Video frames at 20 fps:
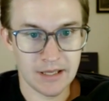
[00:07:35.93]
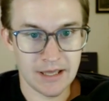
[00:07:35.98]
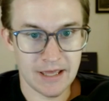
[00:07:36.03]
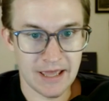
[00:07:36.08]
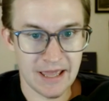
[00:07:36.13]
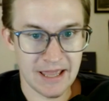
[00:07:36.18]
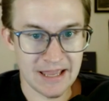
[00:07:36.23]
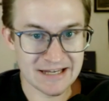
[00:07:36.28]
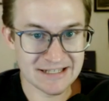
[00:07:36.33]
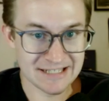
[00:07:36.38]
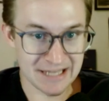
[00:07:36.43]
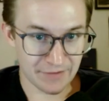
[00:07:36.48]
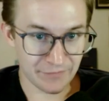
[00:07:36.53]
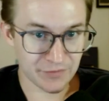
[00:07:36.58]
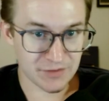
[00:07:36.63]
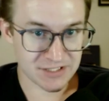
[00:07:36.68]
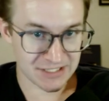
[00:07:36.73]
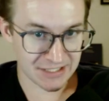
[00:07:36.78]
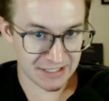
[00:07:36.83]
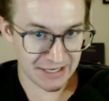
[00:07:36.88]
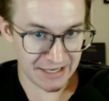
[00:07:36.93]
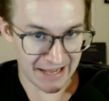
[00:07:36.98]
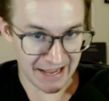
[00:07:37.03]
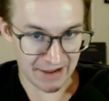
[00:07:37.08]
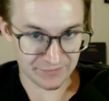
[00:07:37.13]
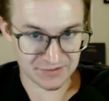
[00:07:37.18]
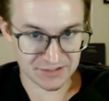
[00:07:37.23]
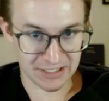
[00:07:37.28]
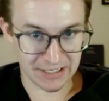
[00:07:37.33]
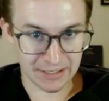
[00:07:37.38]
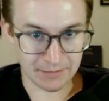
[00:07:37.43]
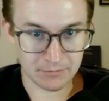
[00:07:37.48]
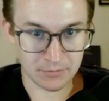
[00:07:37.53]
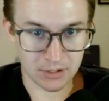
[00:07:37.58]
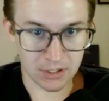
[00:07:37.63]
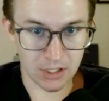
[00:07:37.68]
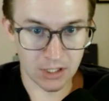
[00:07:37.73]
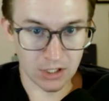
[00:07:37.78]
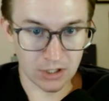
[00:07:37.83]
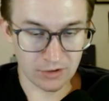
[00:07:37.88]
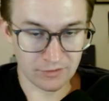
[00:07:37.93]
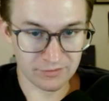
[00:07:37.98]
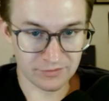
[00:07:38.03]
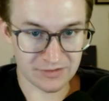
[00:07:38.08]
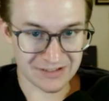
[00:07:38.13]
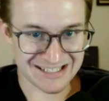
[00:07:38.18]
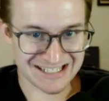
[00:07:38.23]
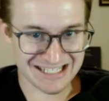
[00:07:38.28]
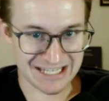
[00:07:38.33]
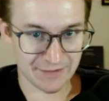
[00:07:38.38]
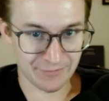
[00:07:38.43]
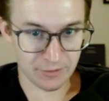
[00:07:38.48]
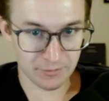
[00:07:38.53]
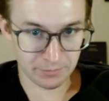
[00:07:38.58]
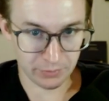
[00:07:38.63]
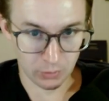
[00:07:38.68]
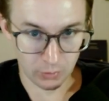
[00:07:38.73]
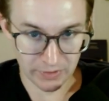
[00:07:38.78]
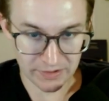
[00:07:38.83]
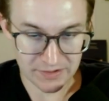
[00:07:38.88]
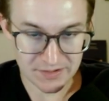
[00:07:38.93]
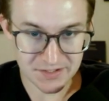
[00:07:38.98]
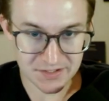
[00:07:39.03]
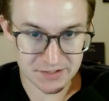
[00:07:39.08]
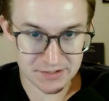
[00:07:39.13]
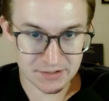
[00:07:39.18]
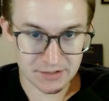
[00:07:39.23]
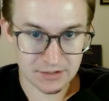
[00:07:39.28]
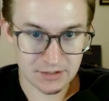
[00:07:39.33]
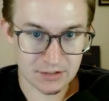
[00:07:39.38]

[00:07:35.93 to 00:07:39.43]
a deficit at halftime of 7 points